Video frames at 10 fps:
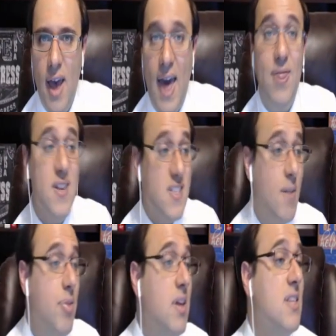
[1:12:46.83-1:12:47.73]
And this
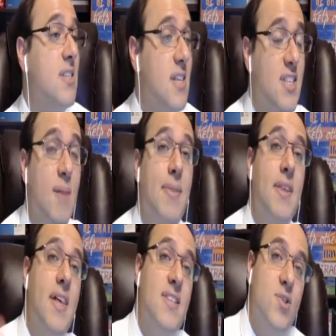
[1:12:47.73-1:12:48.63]
something is
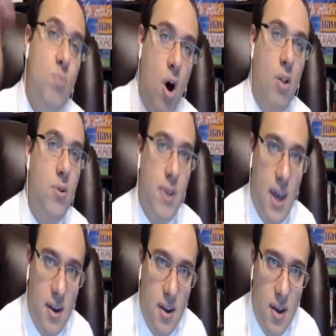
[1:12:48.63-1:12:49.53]
something that's smaller
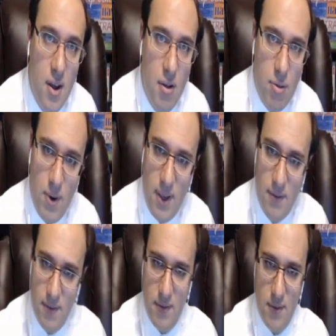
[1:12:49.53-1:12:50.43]
than 3.
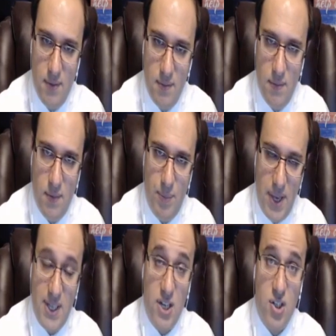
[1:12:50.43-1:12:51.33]

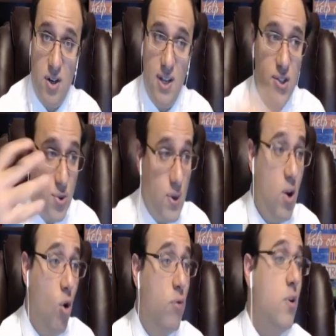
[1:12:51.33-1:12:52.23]
Pay attention. It's
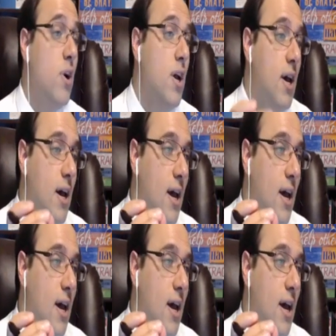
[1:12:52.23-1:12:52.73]
3/2.